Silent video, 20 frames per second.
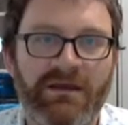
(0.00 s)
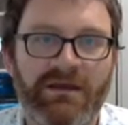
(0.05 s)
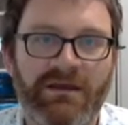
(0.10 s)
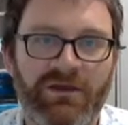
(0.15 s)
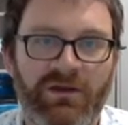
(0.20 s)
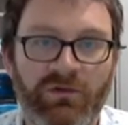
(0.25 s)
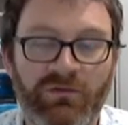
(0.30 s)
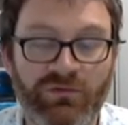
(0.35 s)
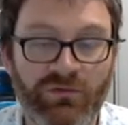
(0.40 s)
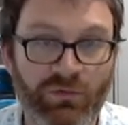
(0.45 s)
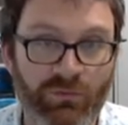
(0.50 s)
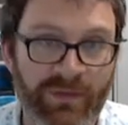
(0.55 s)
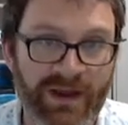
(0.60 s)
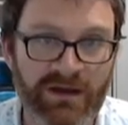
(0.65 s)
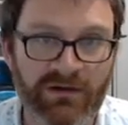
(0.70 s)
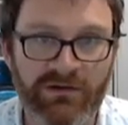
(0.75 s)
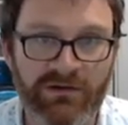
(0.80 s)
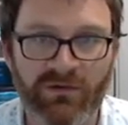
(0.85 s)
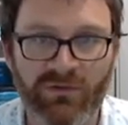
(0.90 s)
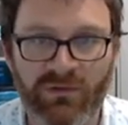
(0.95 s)
you know,
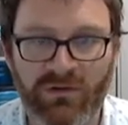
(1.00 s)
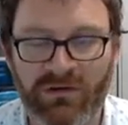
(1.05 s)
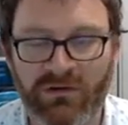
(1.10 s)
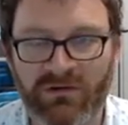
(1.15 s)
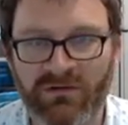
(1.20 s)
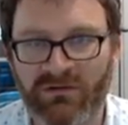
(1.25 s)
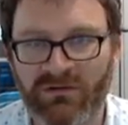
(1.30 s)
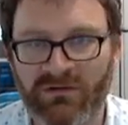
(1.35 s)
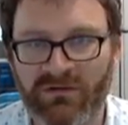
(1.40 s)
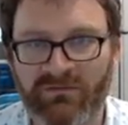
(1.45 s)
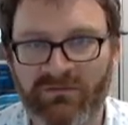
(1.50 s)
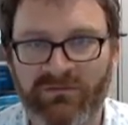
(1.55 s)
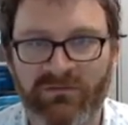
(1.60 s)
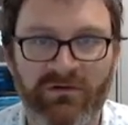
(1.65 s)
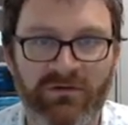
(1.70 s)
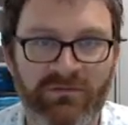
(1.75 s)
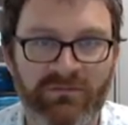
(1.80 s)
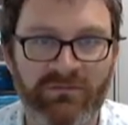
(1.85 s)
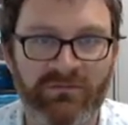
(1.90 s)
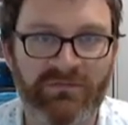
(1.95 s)
numerical order
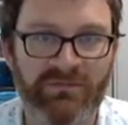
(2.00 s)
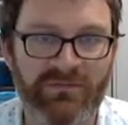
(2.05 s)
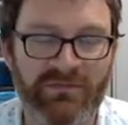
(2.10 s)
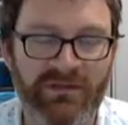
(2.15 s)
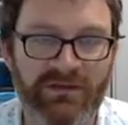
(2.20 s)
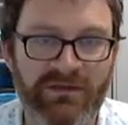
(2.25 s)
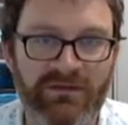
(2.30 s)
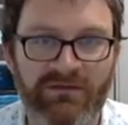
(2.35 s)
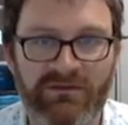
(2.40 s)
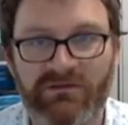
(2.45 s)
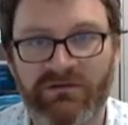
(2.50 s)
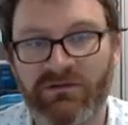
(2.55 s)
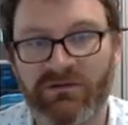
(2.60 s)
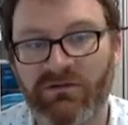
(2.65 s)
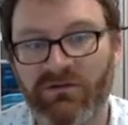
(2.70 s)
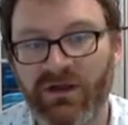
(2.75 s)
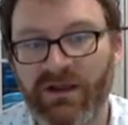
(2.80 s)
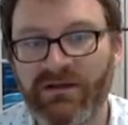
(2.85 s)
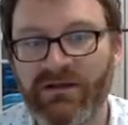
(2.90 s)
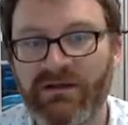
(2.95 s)
from least to
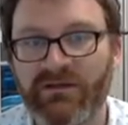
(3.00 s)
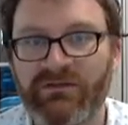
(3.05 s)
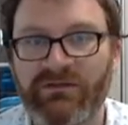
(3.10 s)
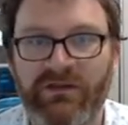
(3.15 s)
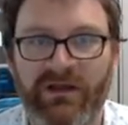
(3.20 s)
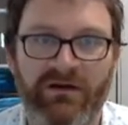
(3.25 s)
greatest,